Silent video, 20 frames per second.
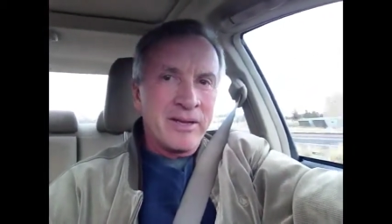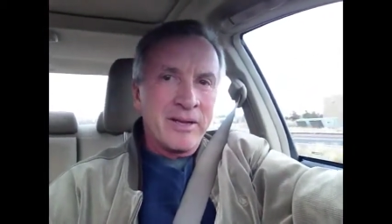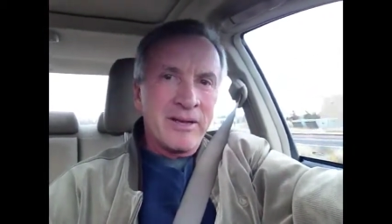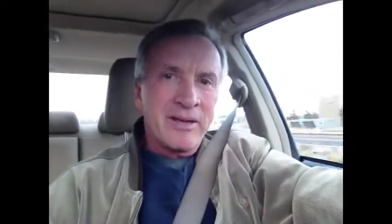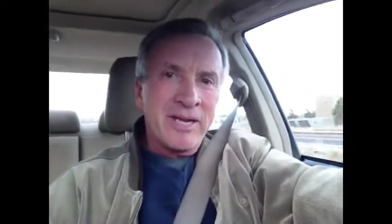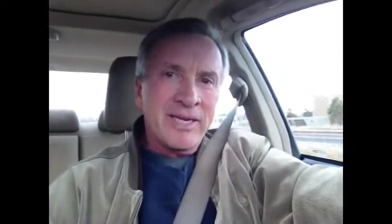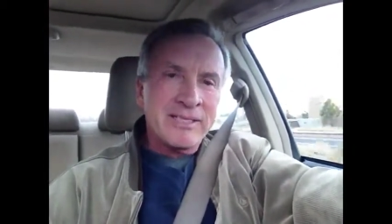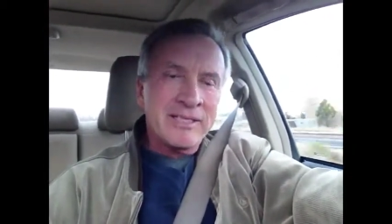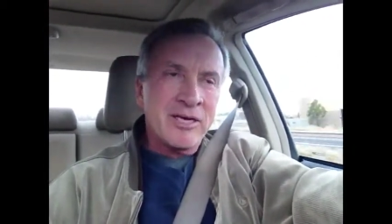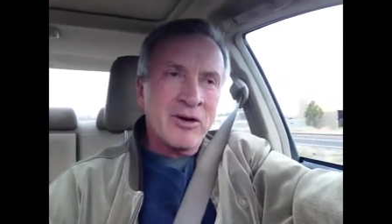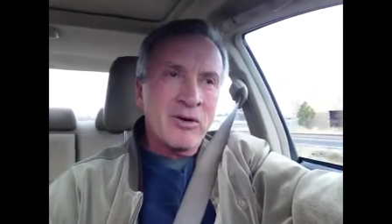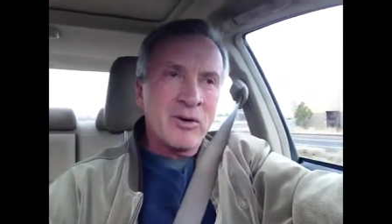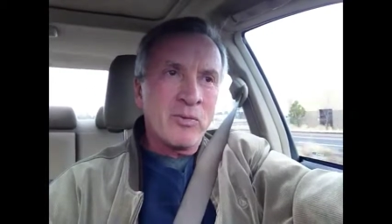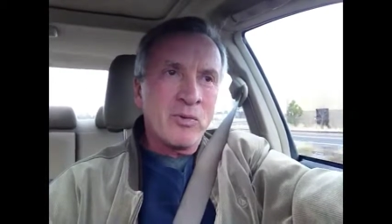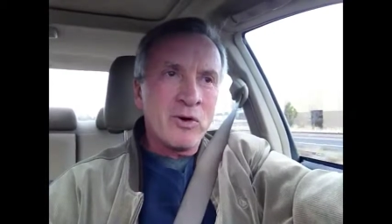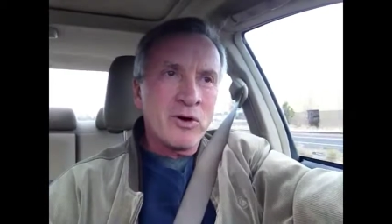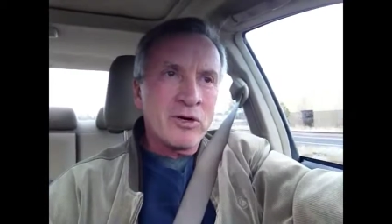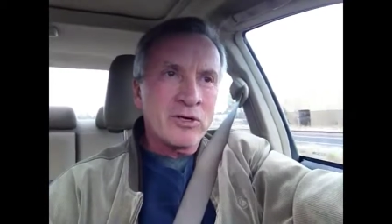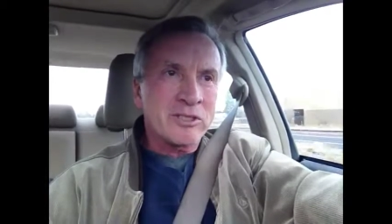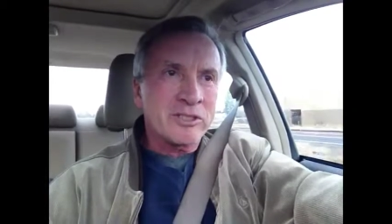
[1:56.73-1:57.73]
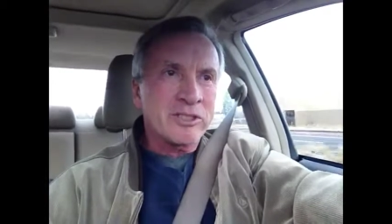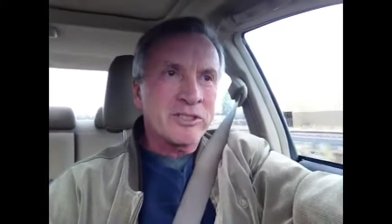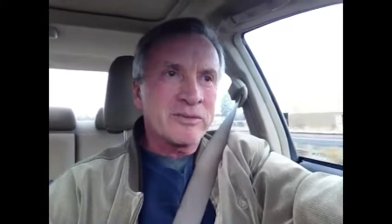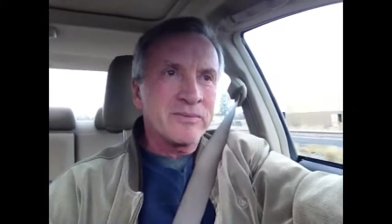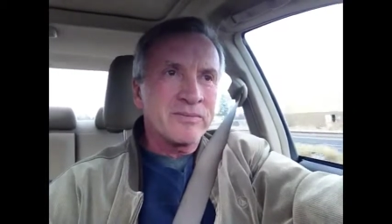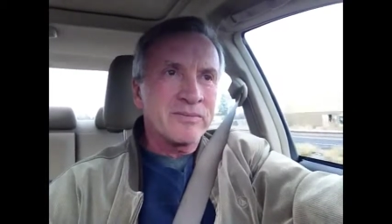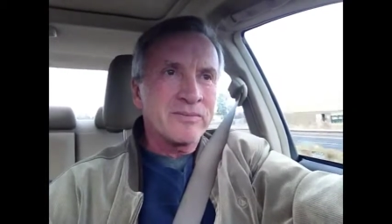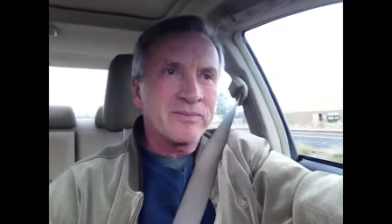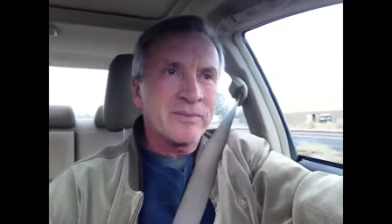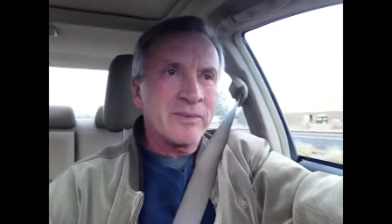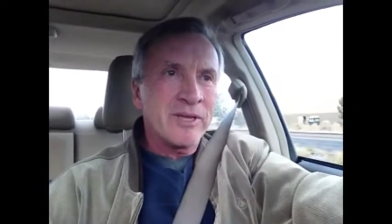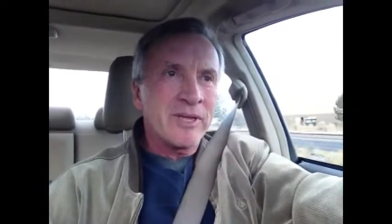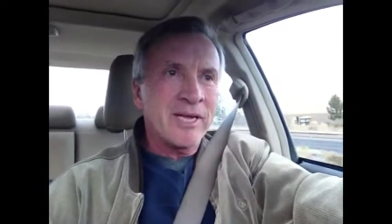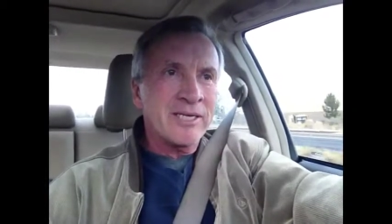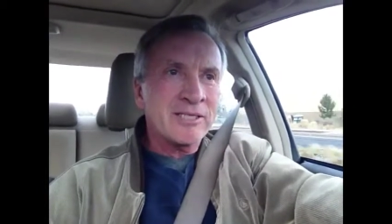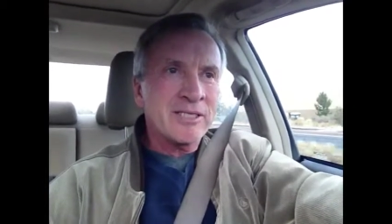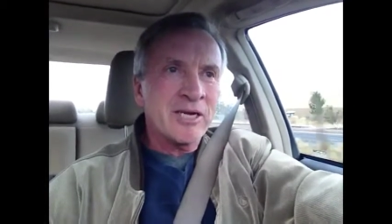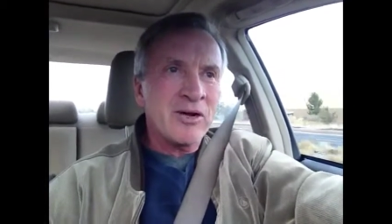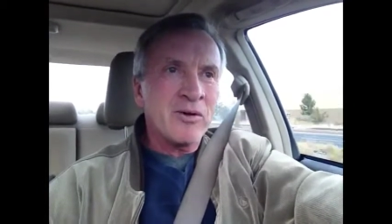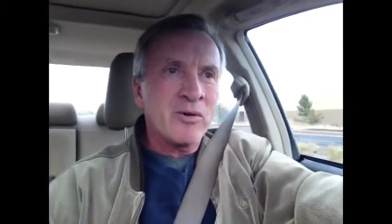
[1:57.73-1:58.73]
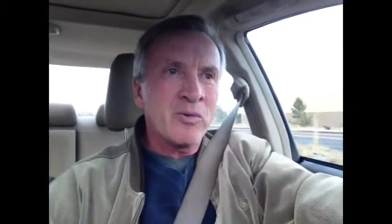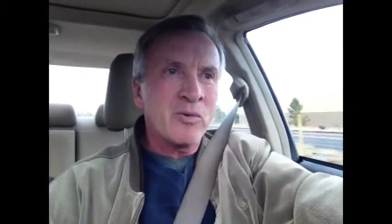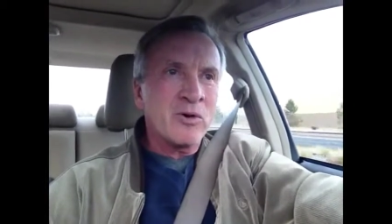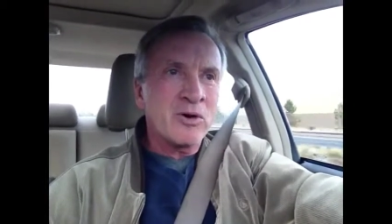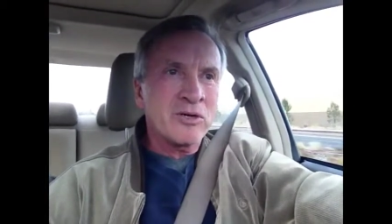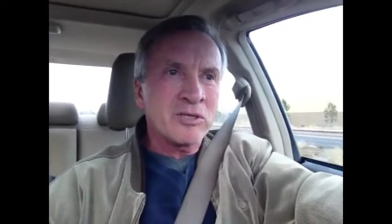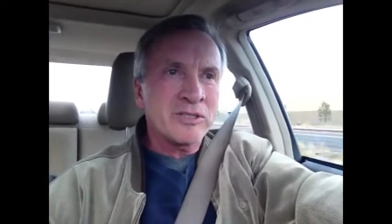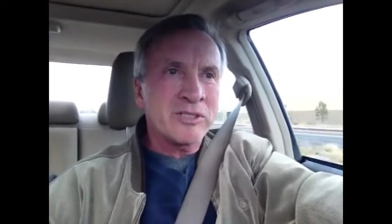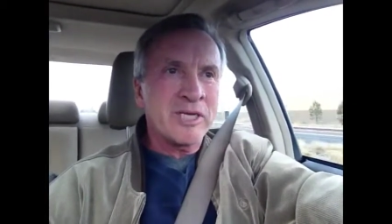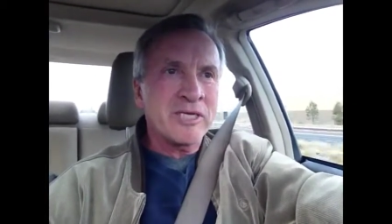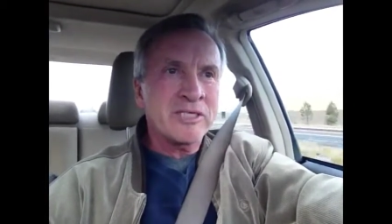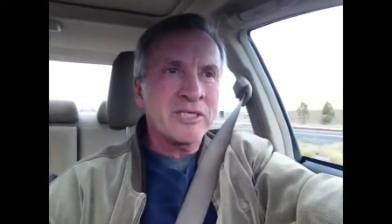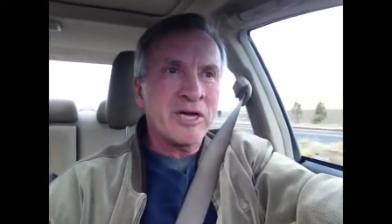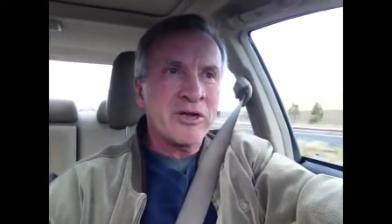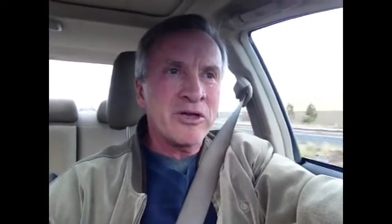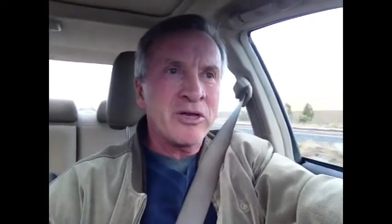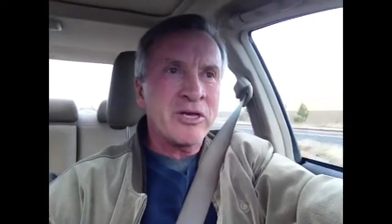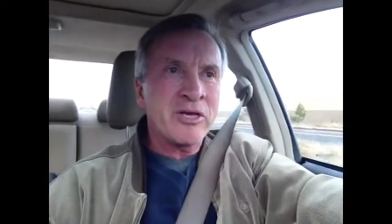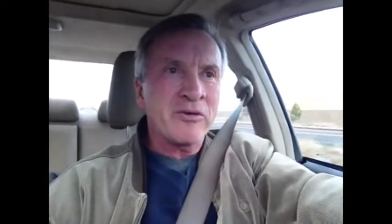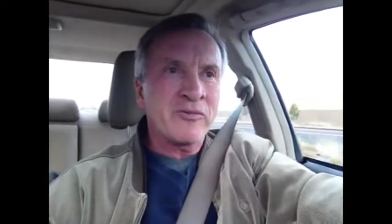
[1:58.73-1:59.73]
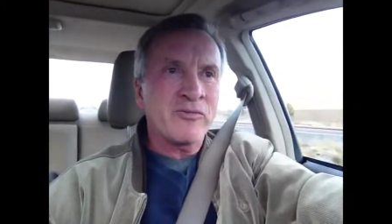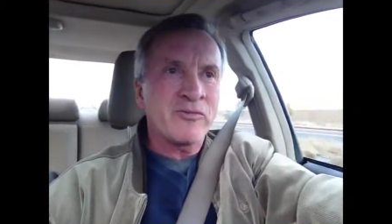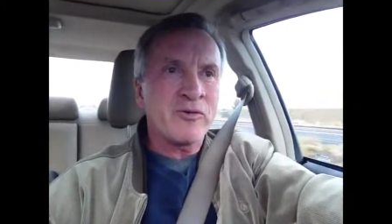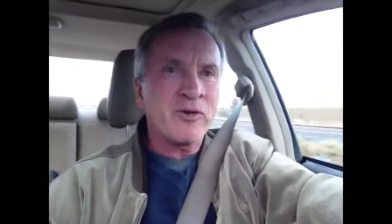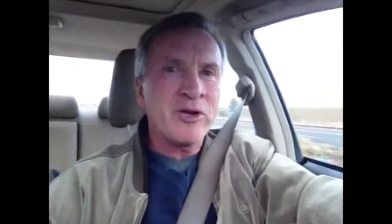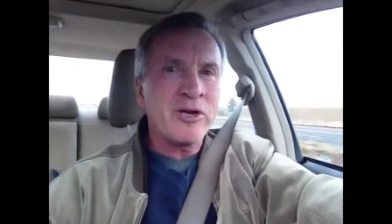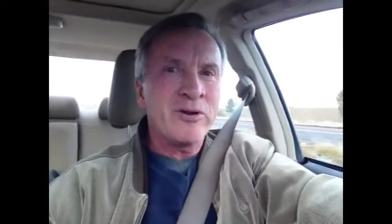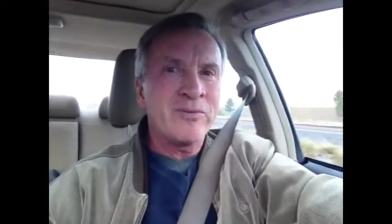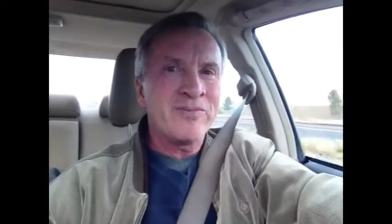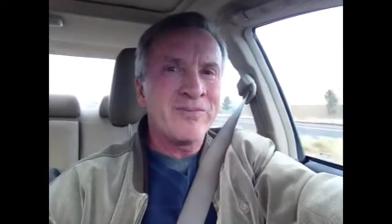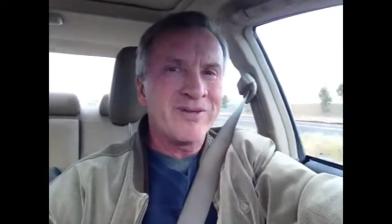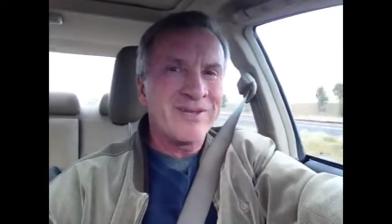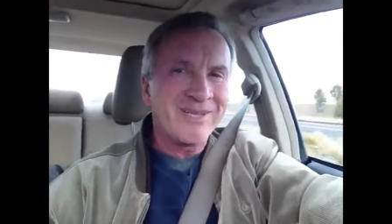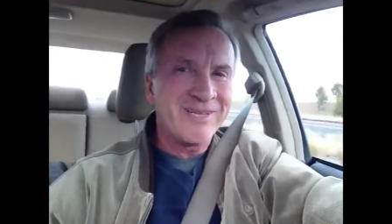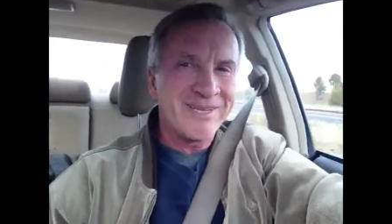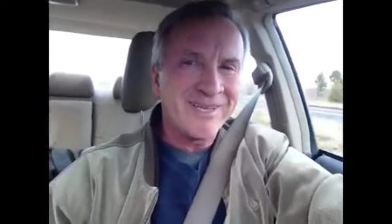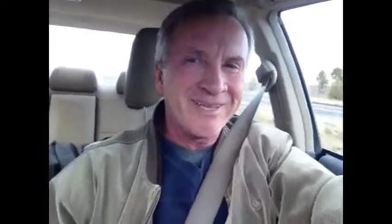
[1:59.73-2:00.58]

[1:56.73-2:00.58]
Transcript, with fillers: And that's how it works. That's how it works. That's how you get freedom.